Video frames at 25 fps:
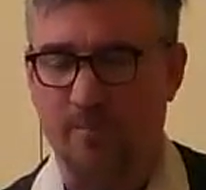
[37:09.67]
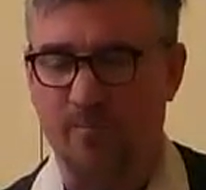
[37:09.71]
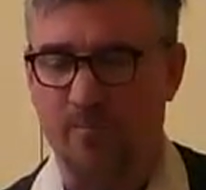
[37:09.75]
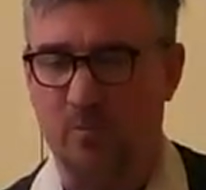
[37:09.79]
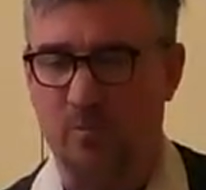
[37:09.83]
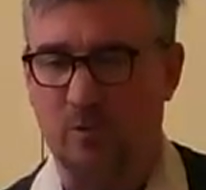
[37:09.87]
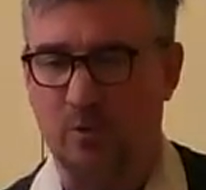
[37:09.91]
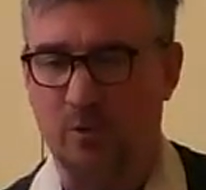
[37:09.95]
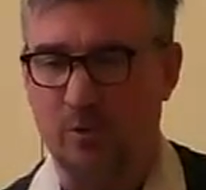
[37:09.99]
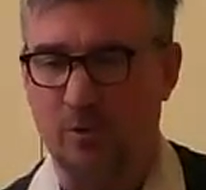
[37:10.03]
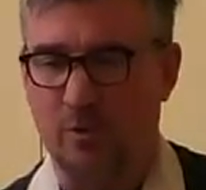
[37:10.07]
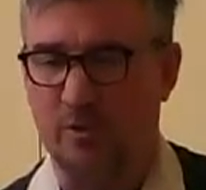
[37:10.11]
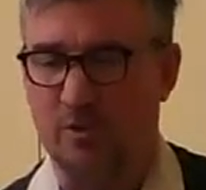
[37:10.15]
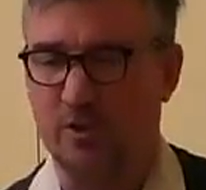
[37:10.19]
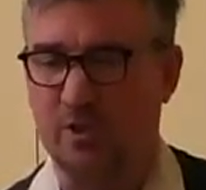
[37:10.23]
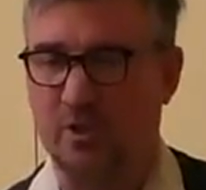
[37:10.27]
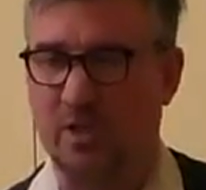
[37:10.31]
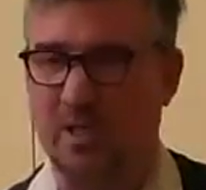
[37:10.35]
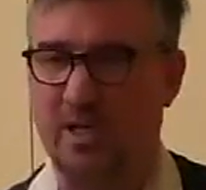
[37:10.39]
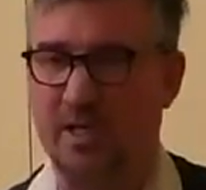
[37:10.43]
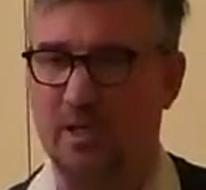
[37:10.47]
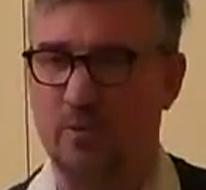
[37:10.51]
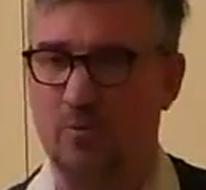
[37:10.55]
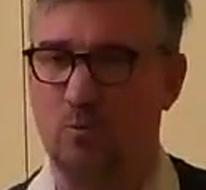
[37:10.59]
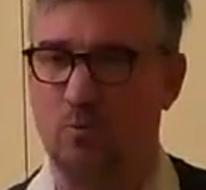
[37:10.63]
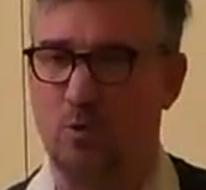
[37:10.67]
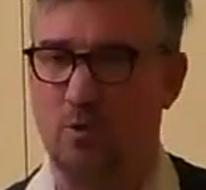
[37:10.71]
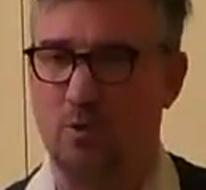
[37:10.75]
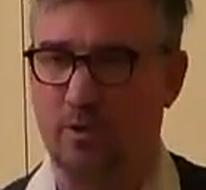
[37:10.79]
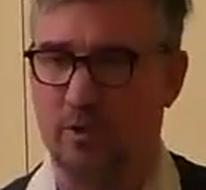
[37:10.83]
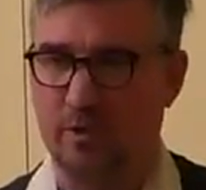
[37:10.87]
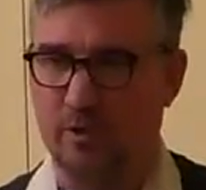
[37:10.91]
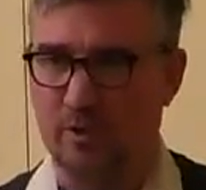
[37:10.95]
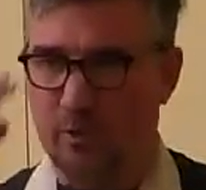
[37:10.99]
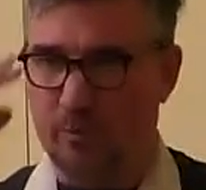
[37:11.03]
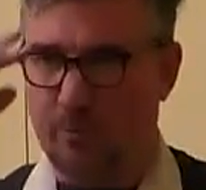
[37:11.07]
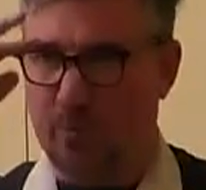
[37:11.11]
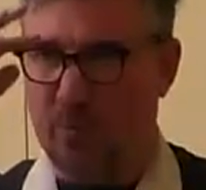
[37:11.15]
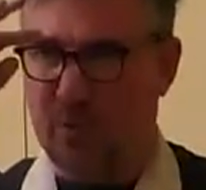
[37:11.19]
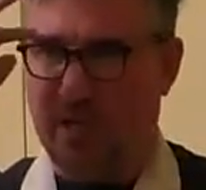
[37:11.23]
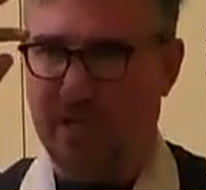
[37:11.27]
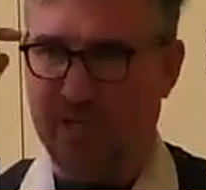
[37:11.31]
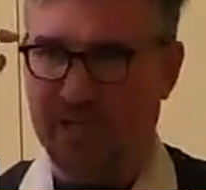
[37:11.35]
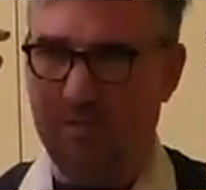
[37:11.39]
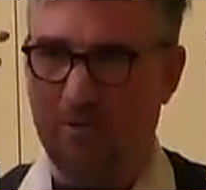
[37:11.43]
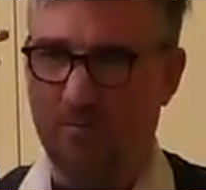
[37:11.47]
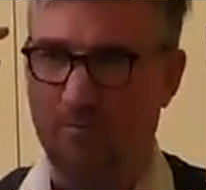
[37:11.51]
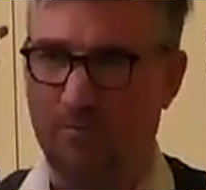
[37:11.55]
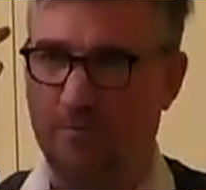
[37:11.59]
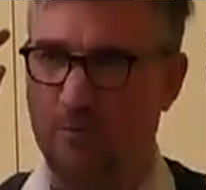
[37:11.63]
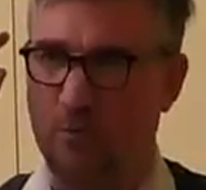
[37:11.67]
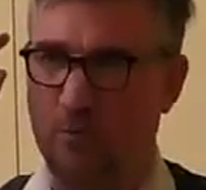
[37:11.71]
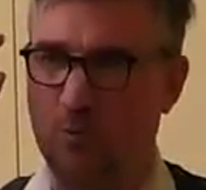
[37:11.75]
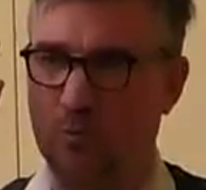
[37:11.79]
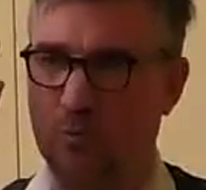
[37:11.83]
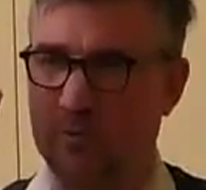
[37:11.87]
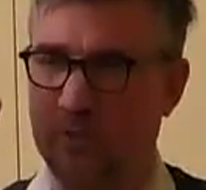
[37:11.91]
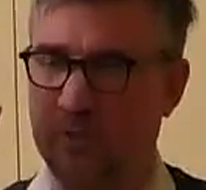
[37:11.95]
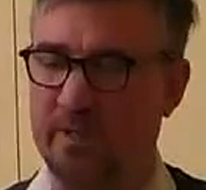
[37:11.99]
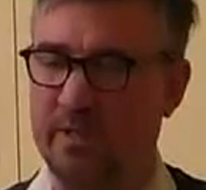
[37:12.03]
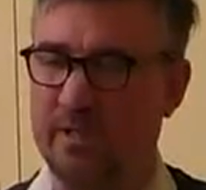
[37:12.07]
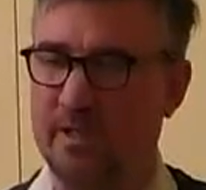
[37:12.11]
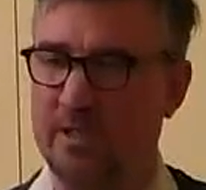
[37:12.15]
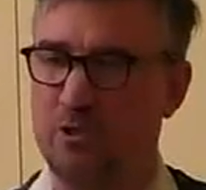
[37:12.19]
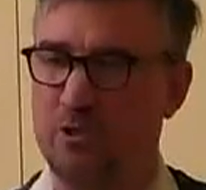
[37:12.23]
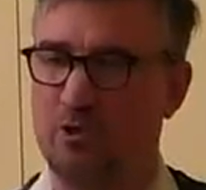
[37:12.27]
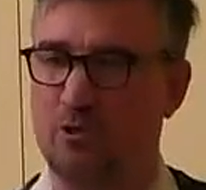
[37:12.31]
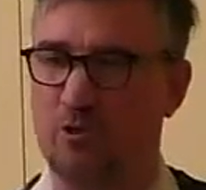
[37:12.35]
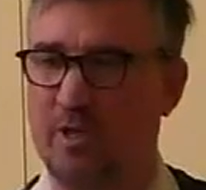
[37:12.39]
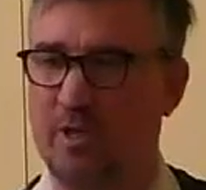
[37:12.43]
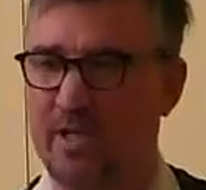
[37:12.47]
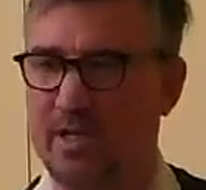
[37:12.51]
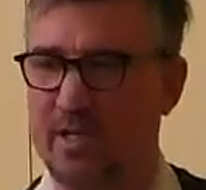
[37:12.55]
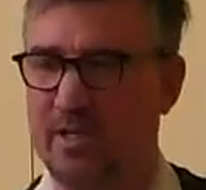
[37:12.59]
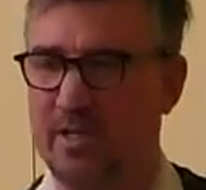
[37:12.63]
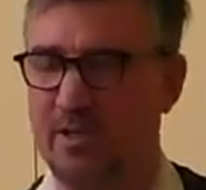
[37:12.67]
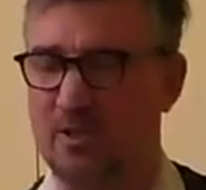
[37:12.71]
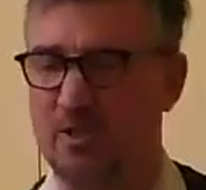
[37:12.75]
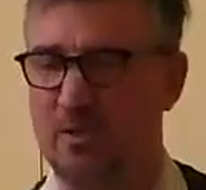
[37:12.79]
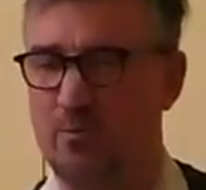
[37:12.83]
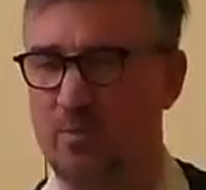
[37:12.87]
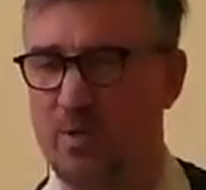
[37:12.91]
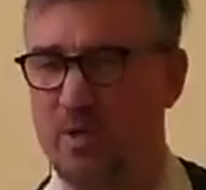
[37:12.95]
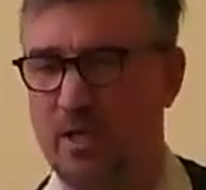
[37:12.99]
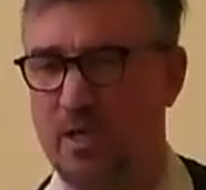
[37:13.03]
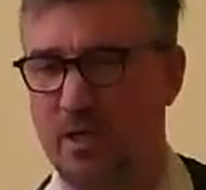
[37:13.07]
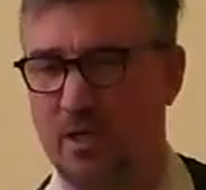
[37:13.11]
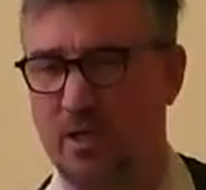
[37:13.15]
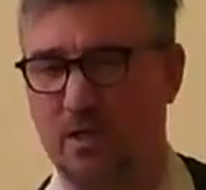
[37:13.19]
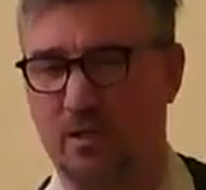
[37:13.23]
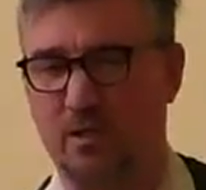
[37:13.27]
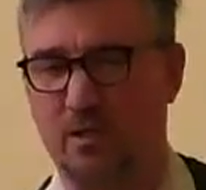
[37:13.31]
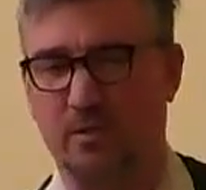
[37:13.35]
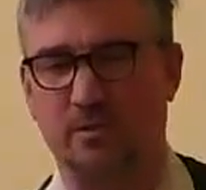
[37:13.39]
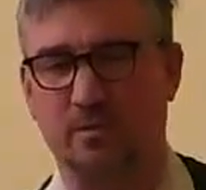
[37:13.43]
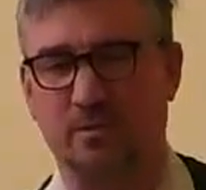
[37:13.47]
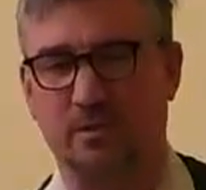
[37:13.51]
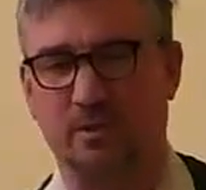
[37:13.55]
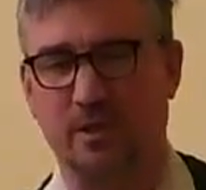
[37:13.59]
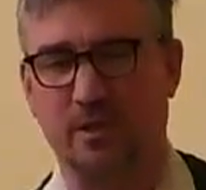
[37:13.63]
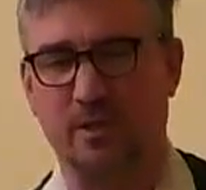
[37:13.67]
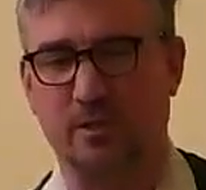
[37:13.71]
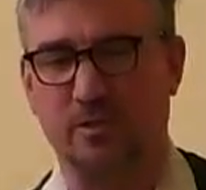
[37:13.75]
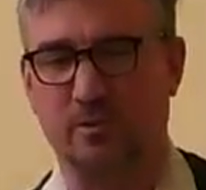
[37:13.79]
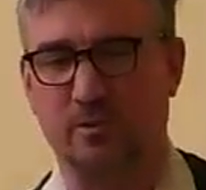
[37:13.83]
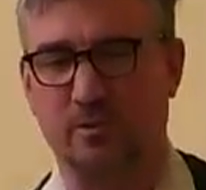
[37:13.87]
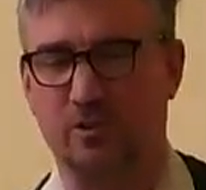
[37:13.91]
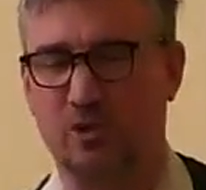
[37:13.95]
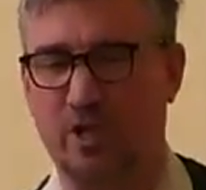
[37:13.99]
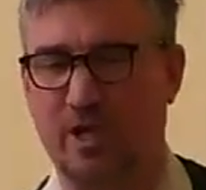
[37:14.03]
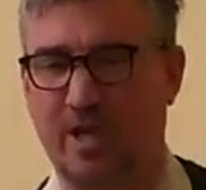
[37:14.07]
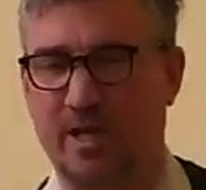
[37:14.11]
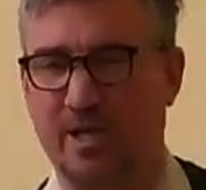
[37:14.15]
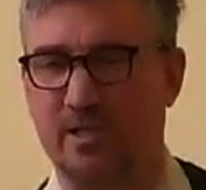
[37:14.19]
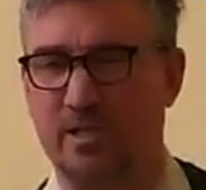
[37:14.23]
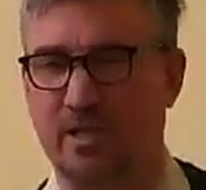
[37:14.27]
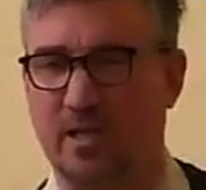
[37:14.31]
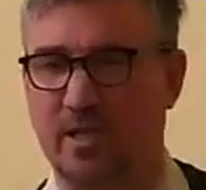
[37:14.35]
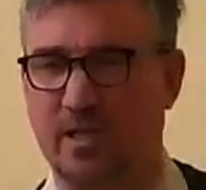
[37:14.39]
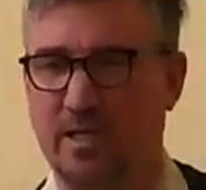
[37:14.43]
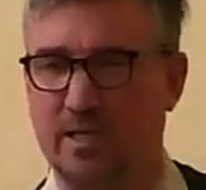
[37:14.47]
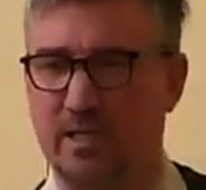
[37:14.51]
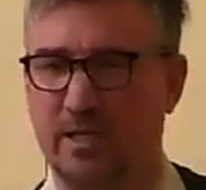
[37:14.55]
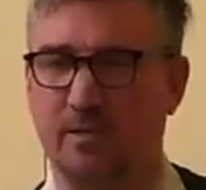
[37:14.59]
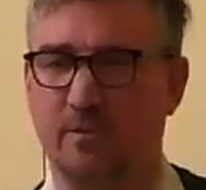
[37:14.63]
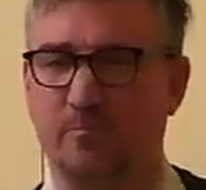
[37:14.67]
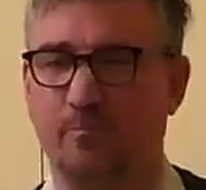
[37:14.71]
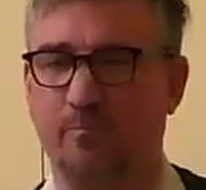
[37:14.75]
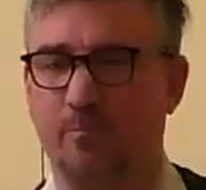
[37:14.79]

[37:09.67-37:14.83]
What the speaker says: Luke Skywalker's blindfold, and he's training to be a Jedi,